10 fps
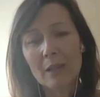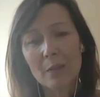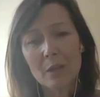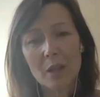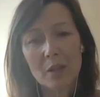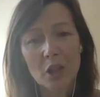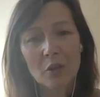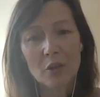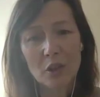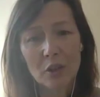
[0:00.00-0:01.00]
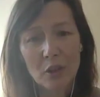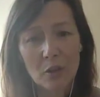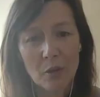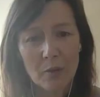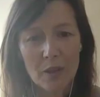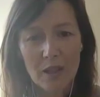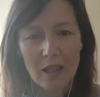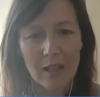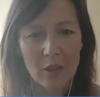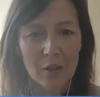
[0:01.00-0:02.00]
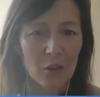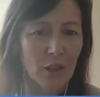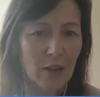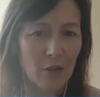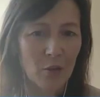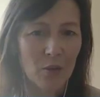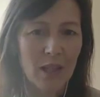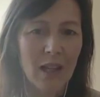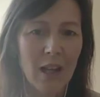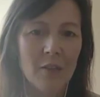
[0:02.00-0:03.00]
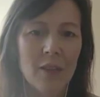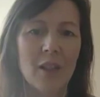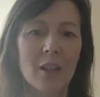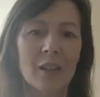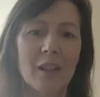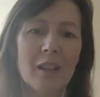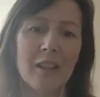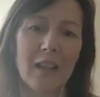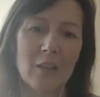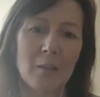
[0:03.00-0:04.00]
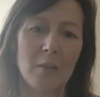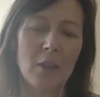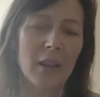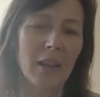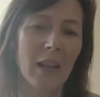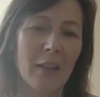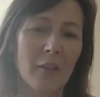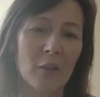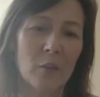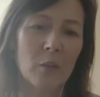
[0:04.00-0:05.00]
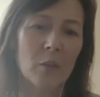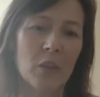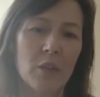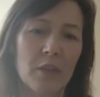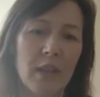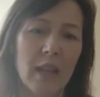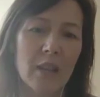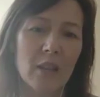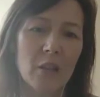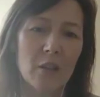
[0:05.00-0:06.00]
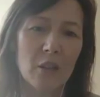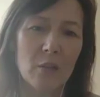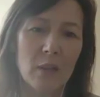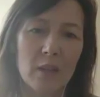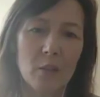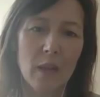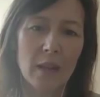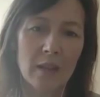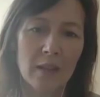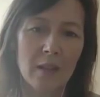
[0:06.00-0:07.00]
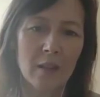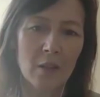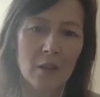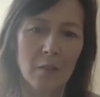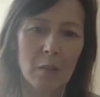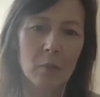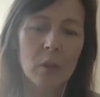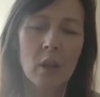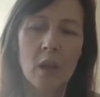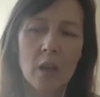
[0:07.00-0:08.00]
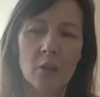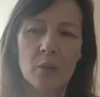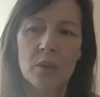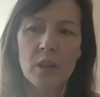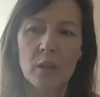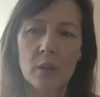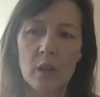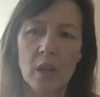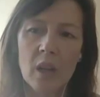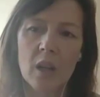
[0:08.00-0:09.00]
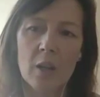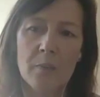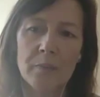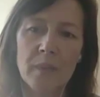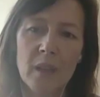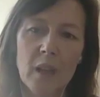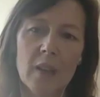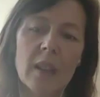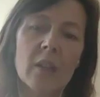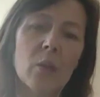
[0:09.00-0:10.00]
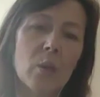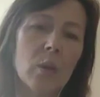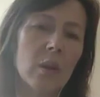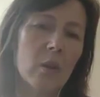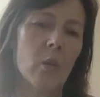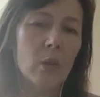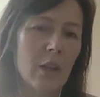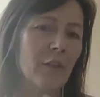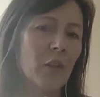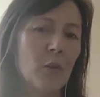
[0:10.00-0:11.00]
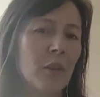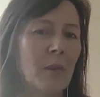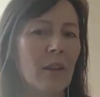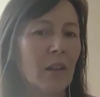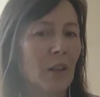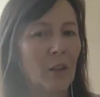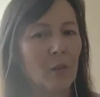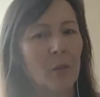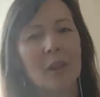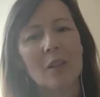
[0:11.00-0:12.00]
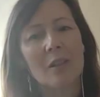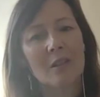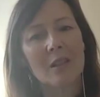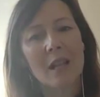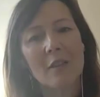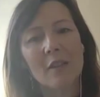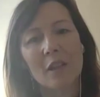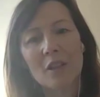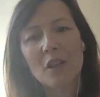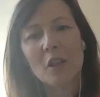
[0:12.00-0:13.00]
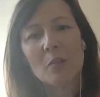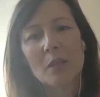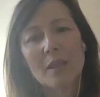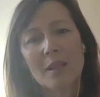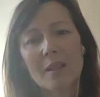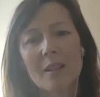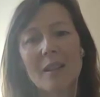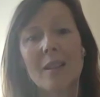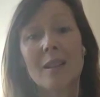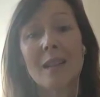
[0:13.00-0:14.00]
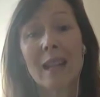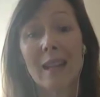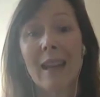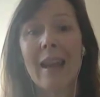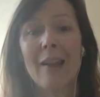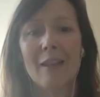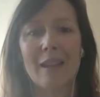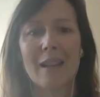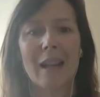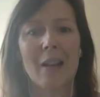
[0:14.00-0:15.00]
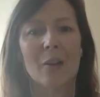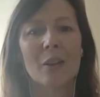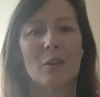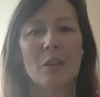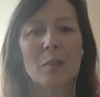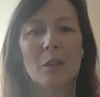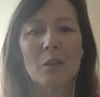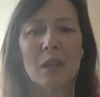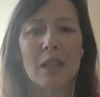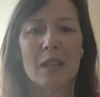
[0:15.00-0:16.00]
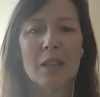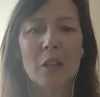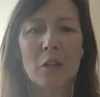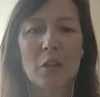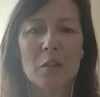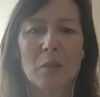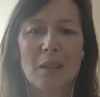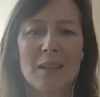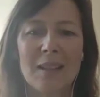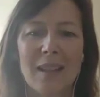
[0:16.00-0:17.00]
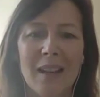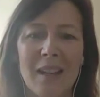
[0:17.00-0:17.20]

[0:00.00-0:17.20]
parents with young children who obviously living a good outdoorsy lifestyle? They have to be very careful. What would you say to raise awareness to those people? And also, I think all over North America, we can safely assume is a tick area now. It used to be on the East Coast, but